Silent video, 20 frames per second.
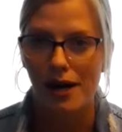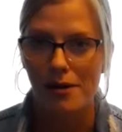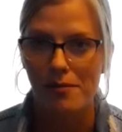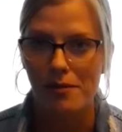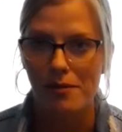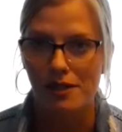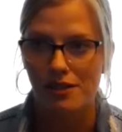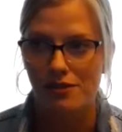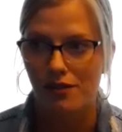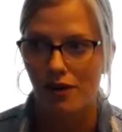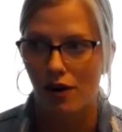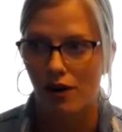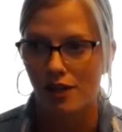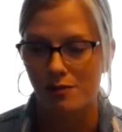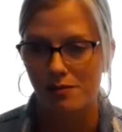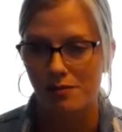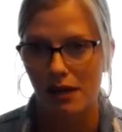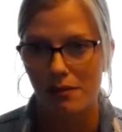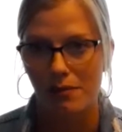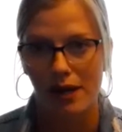as far as
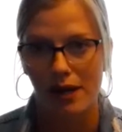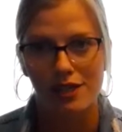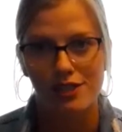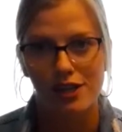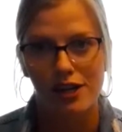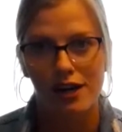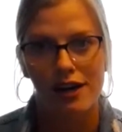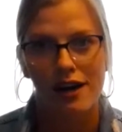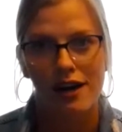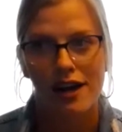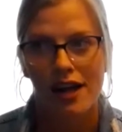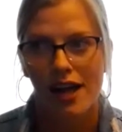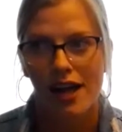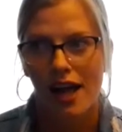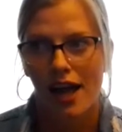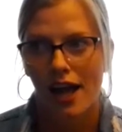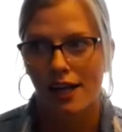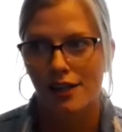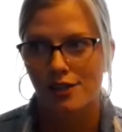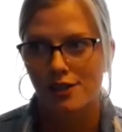my major.
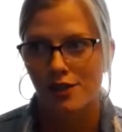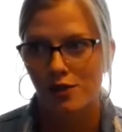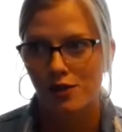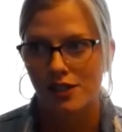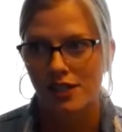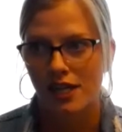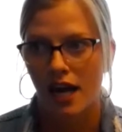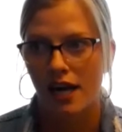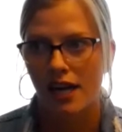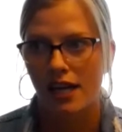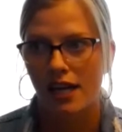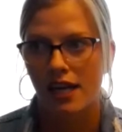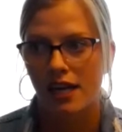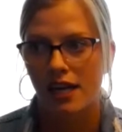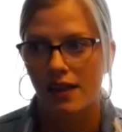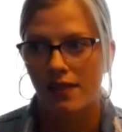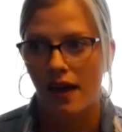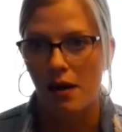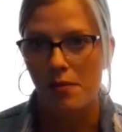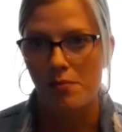And so just kind of
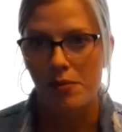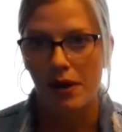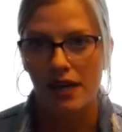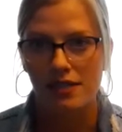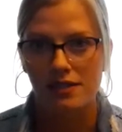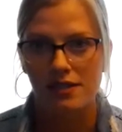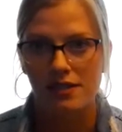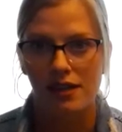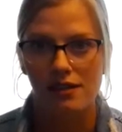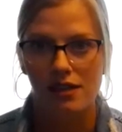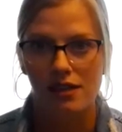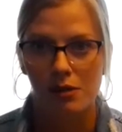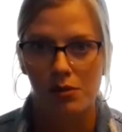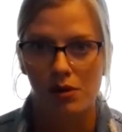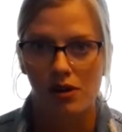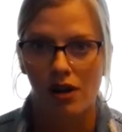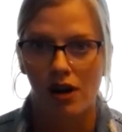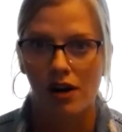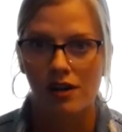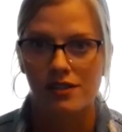getting that basic
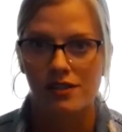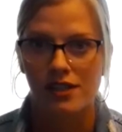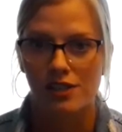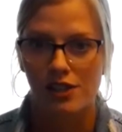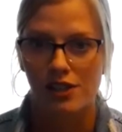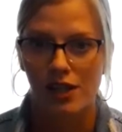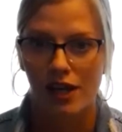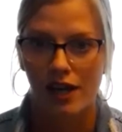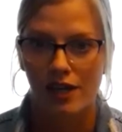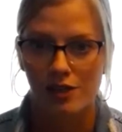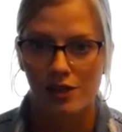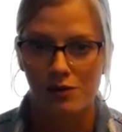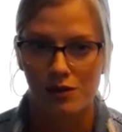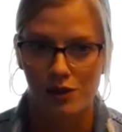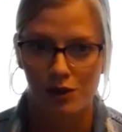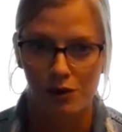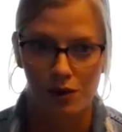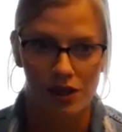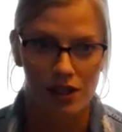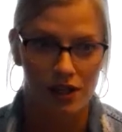liberal arts education was a
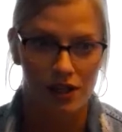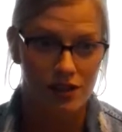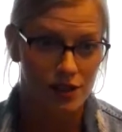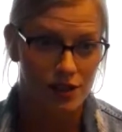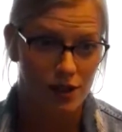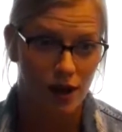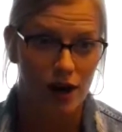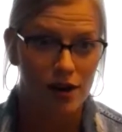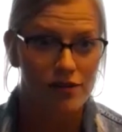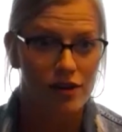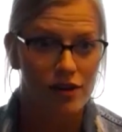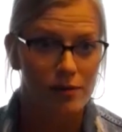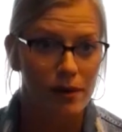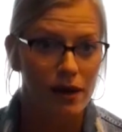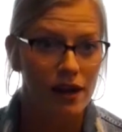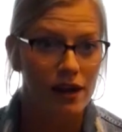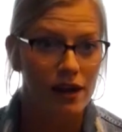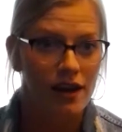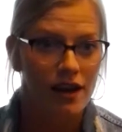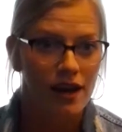really good start for
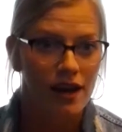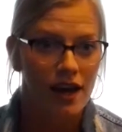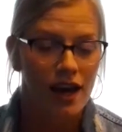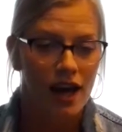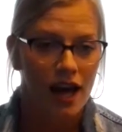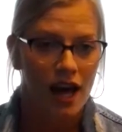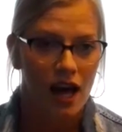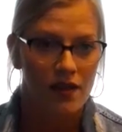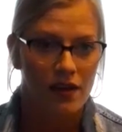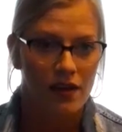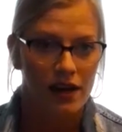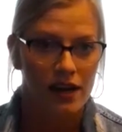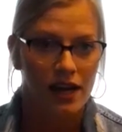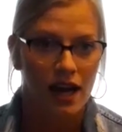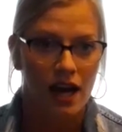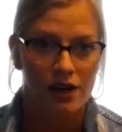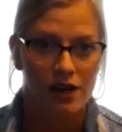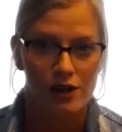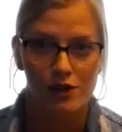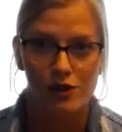me. And then
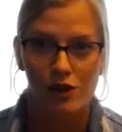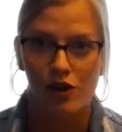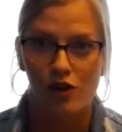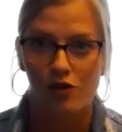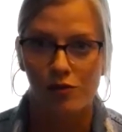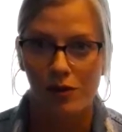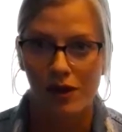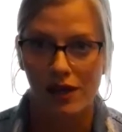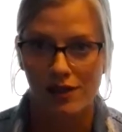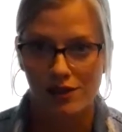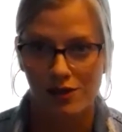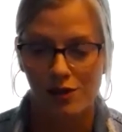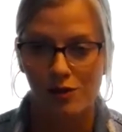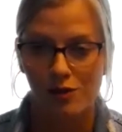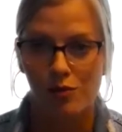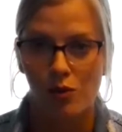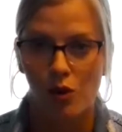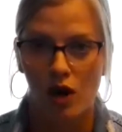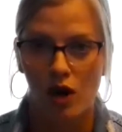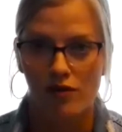kind of drove me to
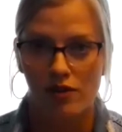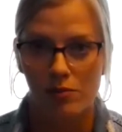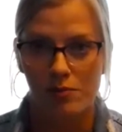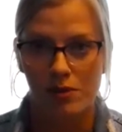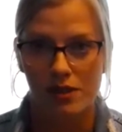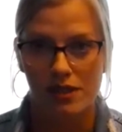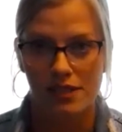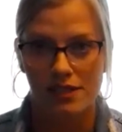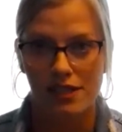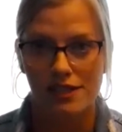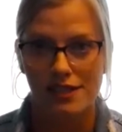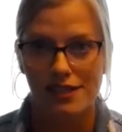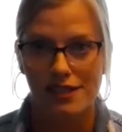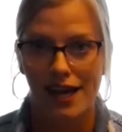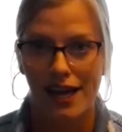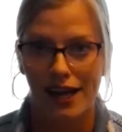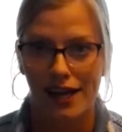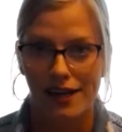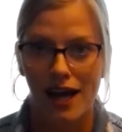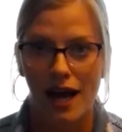more of a business and
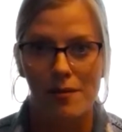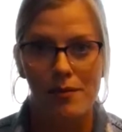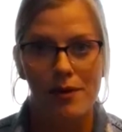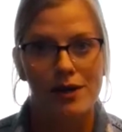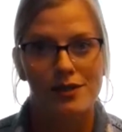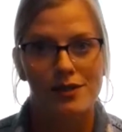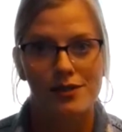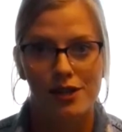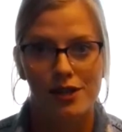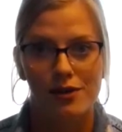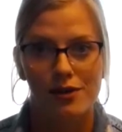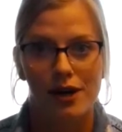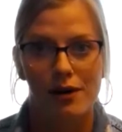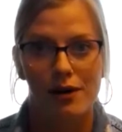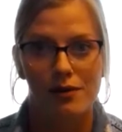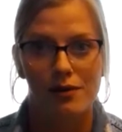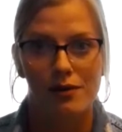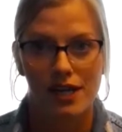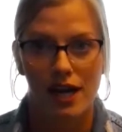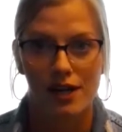economics career
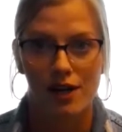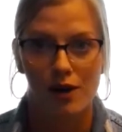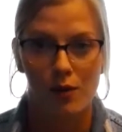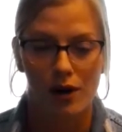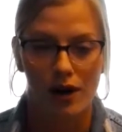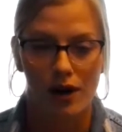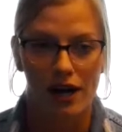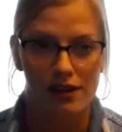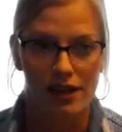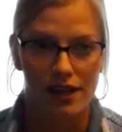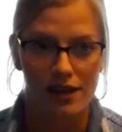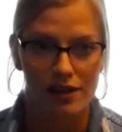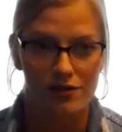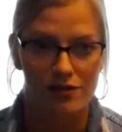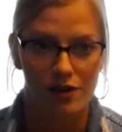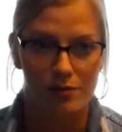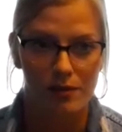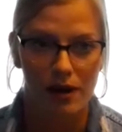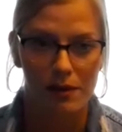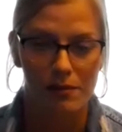was kind of where I landed
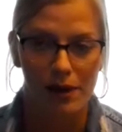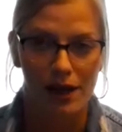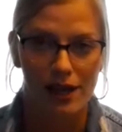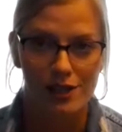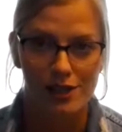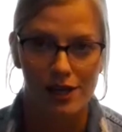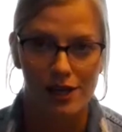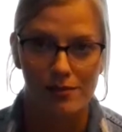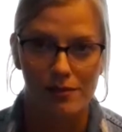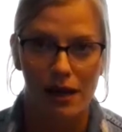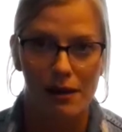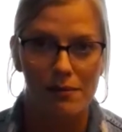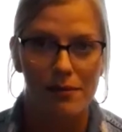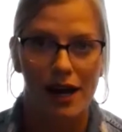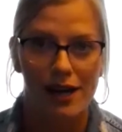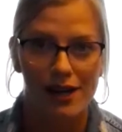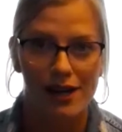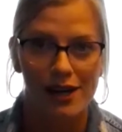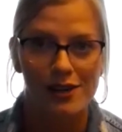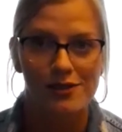for my major and my
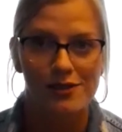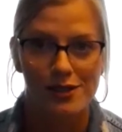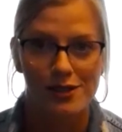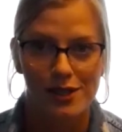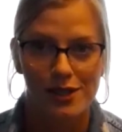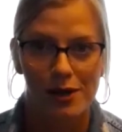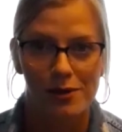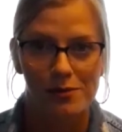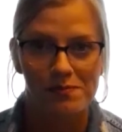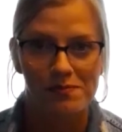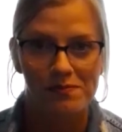minor. So.